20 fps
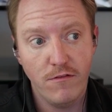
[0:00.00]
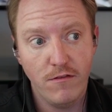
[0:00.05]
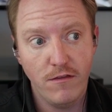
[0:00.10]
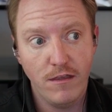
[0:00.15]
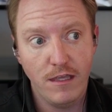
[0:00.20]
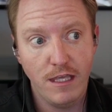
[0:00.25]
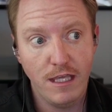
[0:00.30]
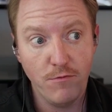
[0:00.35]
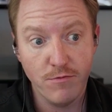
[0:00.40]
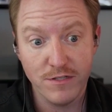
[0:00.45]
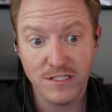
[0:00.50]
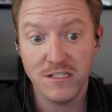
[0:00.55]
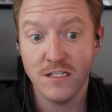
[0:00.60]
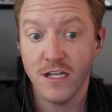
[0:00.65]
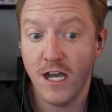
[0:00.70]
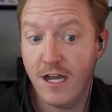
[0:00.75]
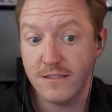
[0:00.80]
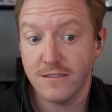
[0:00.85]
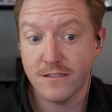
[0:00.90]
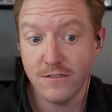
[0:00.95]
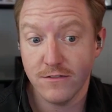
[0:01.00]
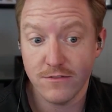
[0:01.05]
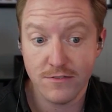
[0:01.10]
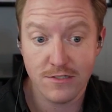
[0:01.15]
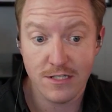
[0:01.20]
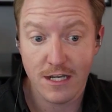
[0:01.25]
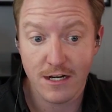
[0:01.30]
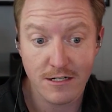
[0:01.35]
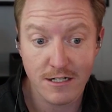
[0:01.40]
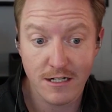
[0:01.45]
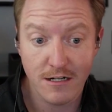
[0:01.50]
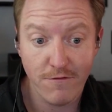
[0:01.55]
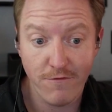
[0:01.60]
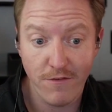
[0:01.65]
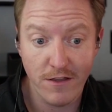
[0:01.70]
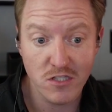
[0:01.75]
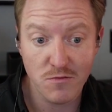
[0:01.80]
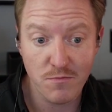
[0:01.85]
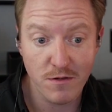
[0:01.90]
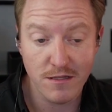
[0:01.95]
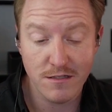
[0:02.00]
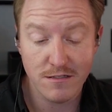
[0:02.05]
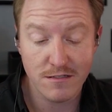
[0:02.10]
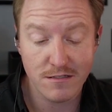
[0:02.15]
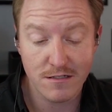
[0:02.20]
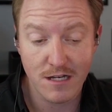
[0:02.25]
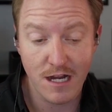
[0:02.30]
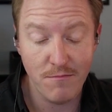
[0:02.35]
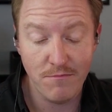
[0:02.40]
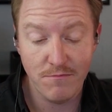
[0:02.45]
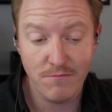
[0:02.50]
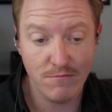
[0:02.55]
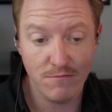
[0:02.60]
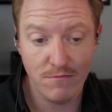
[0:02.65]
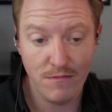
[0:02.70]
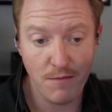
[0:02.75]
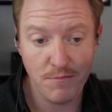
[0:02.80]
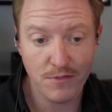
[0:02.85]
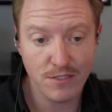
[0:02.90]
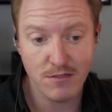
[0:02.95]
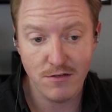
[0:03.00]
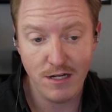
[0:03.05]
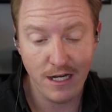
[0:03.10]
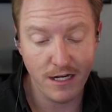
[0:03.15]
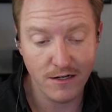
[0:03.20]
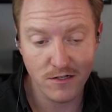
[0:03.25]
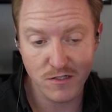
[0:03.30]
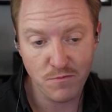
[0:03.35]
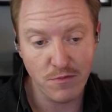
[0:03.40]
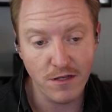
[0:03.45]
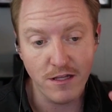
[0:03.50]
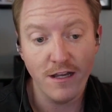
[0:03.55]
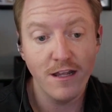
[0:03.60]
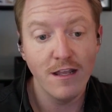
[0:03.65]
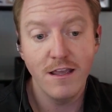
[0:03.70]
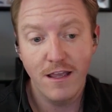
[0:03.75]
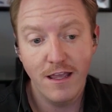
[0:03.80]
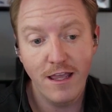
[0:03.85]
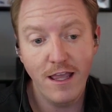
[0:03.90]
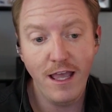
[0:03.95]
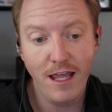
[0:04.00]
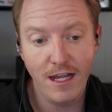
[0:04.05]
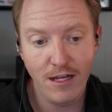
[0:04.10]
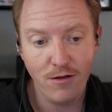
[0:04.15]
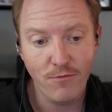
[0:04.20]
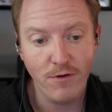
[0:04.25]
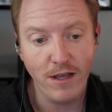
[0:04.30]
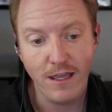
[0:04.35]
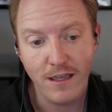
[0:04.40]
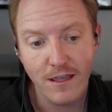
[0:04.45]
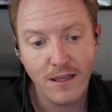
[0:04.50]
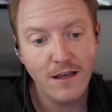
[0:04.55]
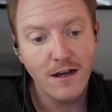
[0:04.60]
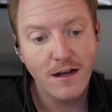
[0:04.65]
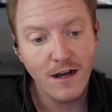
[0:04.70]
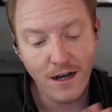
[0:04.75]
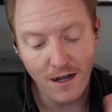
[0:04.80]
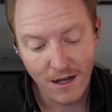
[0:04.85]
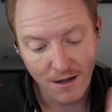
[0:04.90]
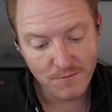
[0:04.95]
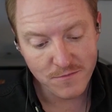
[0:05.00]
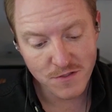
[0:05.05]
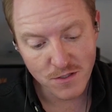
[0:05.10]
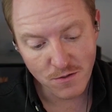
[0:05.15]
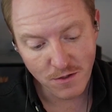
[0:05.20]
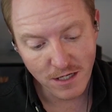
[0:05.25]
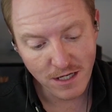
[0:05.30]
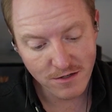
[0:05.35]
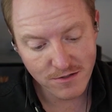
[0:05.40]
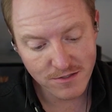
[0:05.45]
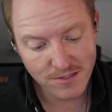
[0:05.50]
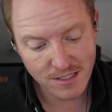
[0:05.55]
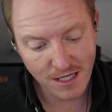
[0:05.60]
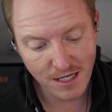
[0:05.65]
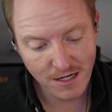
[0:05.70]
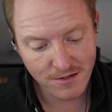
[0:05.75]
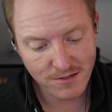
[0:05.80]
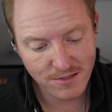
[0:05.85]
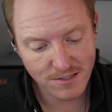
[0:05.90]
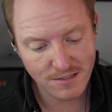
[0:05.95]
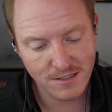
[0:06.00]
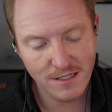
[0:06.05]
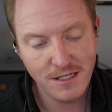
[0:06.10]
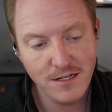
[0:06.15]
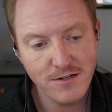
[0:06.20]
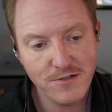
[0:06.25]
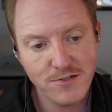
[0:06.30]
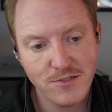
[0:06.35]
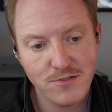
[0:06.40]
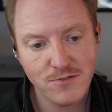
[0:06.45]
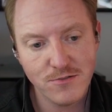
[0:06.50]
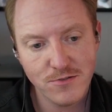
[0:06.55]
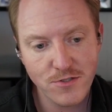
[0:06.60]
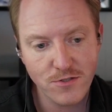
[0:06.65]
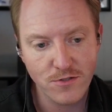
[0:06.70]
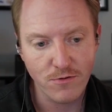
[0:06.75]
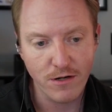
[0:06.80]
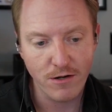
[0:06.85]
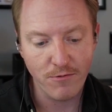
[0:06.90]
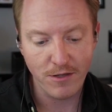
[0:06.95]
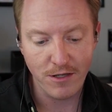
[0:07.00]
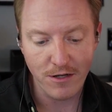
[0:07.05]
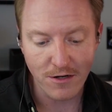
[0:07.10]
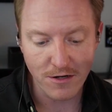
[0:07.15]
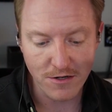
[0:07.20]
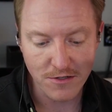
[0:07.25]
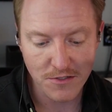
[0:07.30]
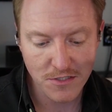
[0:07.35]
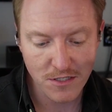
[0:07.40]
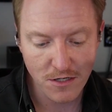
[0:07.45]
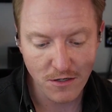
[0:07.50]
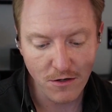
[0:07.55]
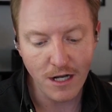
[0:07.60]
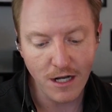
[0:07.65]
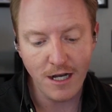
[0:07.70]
he was not still Secretary of Defense by this time the episode airs. But anyway, so here's sort of where we are. So